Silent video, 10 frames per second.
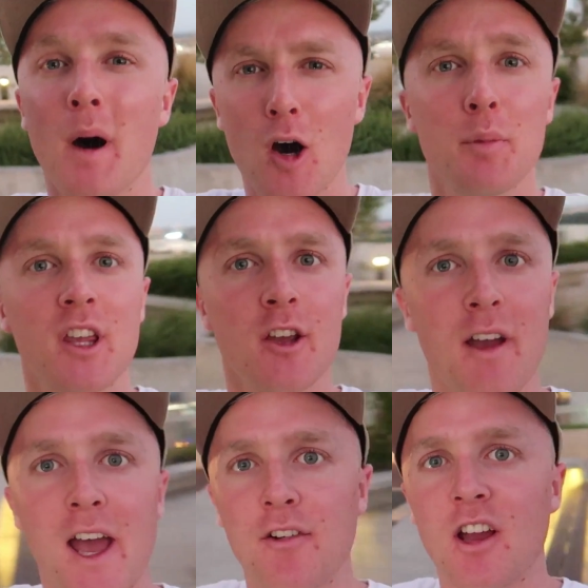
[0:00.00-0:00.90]

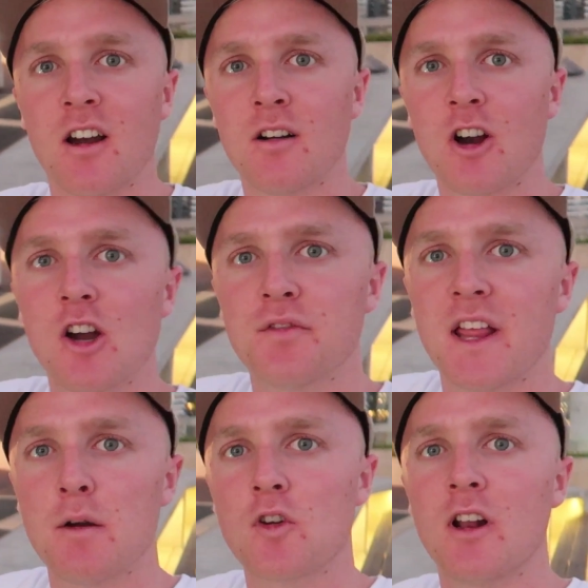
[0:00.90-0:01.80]
barbecue area.
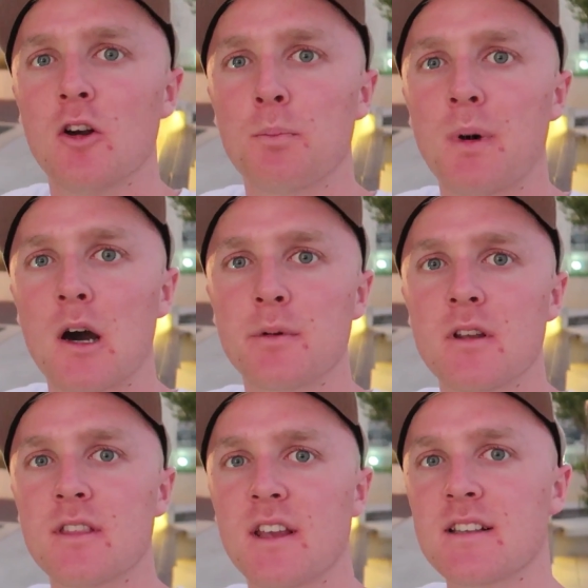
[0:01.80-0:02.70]
Over there, we've got a little
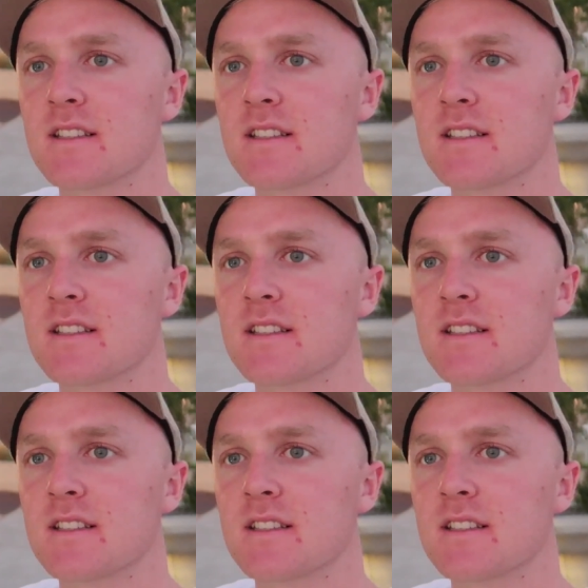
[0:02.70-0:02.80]
barbecue thing